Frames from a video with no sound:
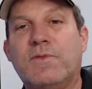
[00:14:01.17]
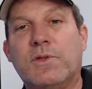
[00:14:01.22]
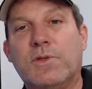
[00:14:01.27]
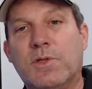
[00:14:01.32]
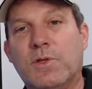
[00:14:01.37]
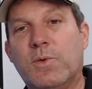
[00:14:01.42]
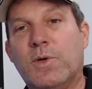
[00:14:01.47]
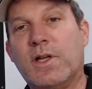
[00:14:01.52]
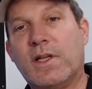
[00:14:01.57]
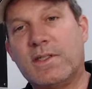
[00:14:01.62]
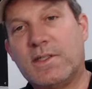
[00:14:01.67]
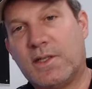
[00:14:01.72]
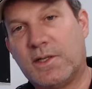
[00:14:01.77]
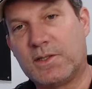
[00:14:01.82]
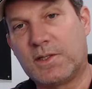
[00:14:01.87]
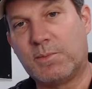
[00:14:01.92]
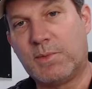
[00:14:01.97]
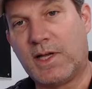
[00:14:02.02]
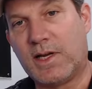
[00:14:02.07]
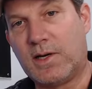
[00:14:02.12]
to do what I
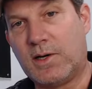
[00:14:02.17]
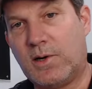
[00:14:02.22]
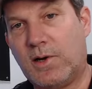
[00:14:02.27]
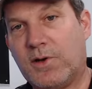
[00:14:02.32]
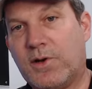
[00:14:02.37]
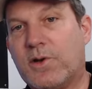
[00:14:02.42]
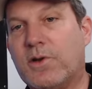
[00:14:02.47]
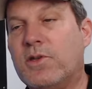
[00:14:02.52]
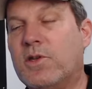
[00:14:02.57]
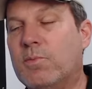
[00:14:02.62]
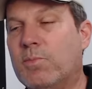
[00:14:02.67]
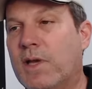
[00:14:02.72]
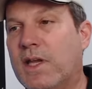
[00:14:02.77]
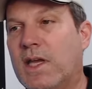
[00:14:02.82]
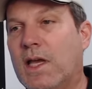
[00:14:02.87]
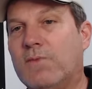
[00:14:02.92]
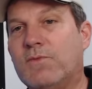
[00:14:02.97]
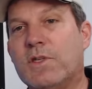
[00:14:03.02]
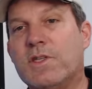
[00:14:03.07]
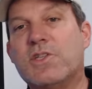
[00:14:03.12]
talked about earlier. You may
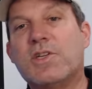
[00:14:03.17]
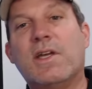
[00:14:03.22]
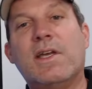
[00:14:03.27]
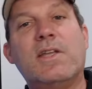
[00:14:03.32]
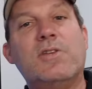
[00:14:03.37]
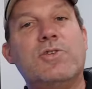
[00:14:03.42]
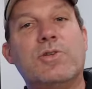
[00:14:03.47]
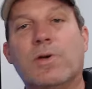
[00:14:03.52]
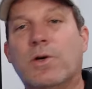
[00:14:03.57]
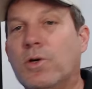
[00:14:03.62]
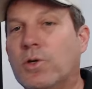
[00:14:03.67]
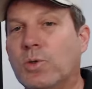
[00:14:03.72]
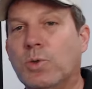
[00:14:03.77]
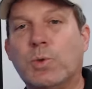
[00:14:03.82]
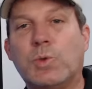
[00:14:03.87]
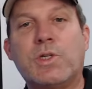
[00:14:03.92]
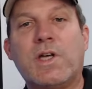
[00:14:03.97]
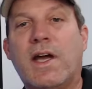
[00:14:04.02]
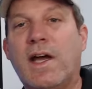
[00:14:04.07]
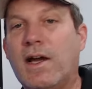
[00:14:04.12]
have to change your
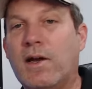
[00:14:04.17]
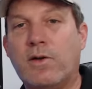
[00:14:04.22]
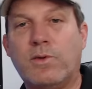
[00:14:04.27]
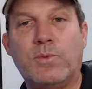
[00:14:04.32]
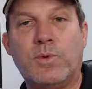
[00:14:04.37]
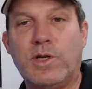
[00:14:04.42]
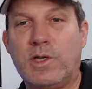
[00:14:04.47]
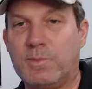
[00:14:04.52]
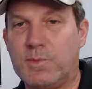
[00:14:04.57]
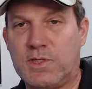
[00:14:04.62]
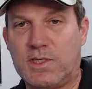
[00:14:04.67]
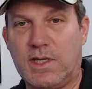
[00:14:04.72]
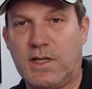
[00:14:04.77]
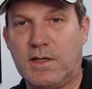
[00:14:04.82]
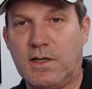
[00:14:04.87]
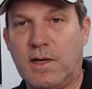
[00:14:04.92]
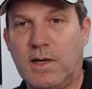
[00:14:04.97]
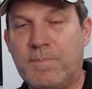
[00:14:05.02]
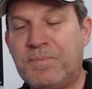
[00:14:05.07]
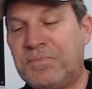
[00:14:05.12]
whole tire and rim
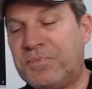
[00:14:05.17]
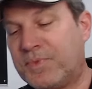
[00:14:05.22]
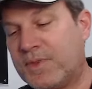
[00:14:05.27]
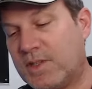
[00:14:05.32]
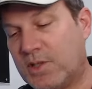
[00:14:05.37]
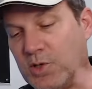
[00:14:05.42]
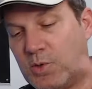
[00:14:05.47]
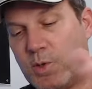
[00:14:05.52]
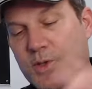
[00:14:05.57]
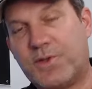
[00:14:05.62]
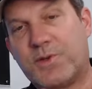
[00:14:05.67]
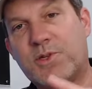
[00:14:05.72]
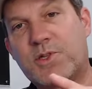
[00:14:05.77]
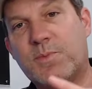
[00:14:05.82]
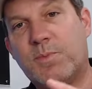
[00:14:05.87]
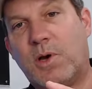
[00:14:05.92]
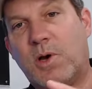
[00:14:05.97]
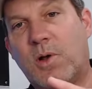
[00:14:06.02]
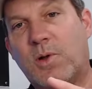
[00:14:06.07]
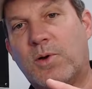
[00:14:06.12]
setup. Go with a
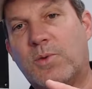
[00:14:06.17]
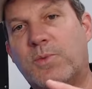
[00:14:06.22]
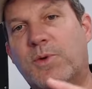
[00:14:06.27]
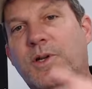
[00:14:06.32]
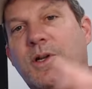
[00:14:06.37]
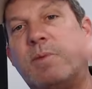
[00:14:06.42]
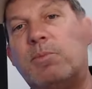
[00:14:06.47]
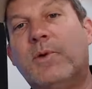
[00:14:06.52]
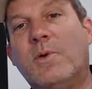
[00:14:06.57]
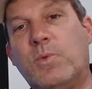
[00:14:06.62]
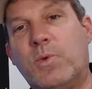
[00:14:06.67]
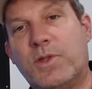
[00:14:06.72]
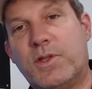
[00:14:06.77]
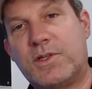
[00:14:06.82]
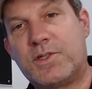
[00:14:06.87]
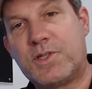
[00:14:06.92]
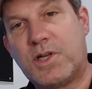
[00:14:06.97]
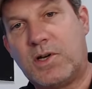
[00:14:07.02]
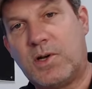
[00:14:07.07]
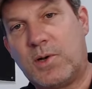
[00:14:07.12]
smaller rim with
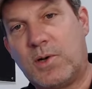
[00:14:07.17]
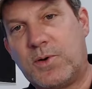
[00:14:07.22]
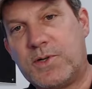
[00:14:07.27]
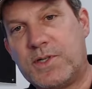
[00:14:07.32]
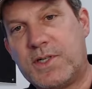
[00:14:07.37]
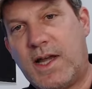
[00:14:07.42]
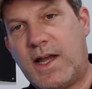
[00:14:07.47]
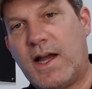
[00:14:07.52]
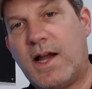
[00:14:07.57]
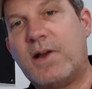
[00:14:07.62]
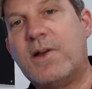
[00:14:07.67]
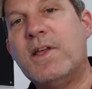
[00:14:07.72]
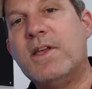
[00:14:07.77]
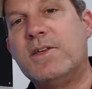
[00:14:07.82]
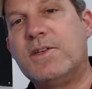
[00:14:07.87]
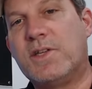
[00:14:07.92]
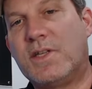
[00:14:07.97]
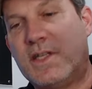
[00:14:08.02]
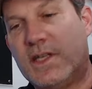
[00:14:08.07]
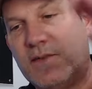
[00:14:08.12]
a taller tire
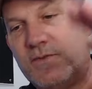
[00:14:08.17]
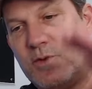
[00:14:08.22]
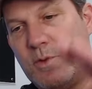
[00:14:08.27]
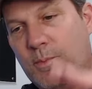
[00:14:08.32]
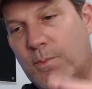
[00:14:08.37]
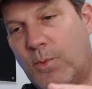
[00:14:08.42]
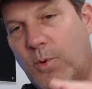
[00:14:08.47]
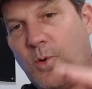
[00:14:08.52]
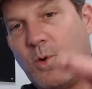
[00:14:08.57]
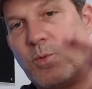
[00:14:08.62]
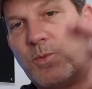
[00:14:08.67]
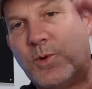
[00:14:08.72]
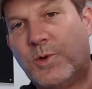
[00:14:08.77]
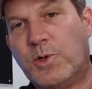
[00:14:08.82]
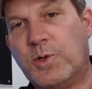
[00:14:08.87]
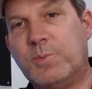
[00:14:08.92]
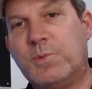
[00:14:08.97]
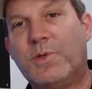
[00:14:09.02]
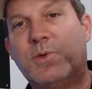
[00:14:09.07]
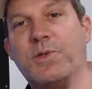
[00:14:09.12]
to give you more
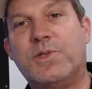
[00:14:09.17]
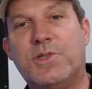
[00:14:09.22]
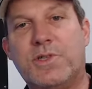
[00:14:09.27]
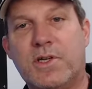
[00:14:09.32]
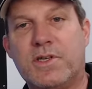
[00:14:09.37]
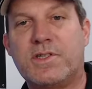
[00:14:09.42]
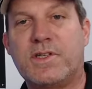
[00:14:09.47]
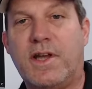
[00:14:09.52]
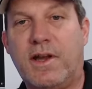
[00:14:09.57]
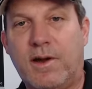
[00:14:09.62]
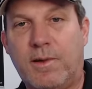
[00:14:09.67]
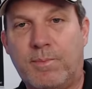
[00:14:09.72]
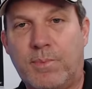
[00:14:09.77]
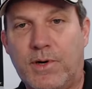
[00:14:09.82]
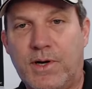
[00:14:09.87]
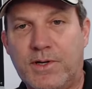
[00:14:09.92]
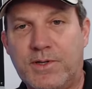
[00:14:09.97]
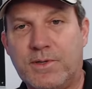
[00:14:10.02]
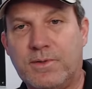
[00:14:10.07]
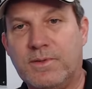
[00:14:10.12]
room to adjust air
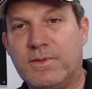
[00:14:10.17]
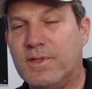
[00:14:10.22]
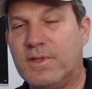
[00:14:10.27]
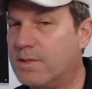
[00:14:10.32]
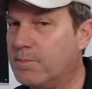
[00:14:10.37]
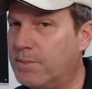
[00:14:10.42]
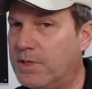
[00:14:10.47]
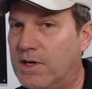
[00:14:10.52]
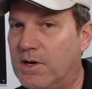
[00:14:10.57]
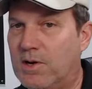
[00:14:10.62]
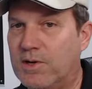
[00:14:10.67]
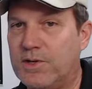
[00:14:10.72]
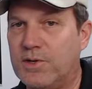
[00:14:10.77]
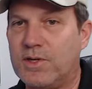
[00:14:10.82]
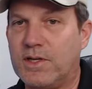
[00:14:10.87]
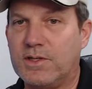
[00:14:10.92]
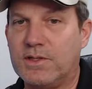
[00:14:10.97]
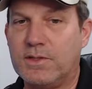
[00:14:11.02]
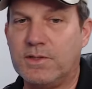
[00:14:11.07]
pressure. That'd be all you could